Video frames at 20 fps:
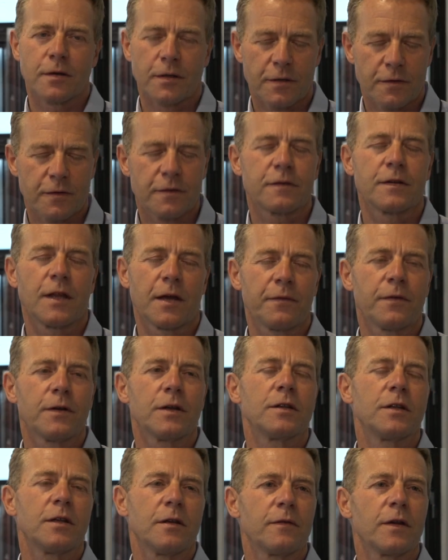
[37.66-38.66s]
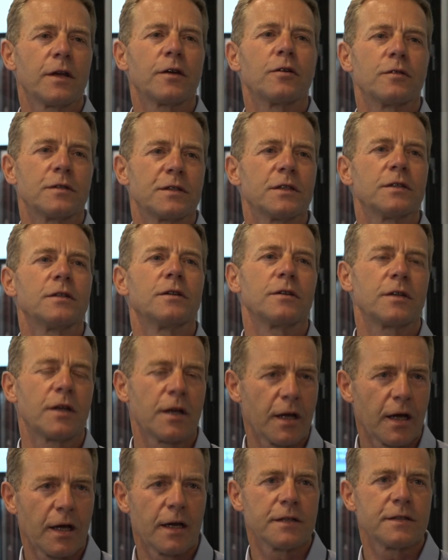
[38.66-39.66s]
It's definitively considered
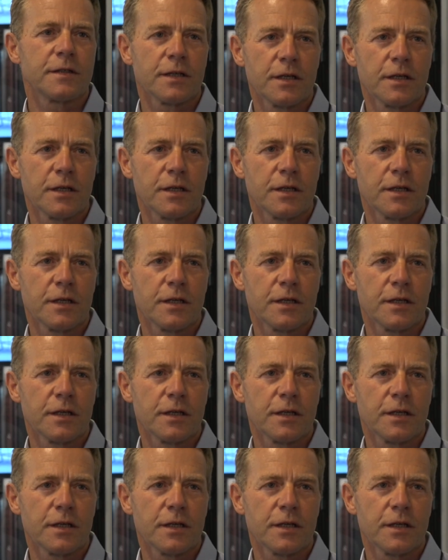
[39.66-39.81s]
as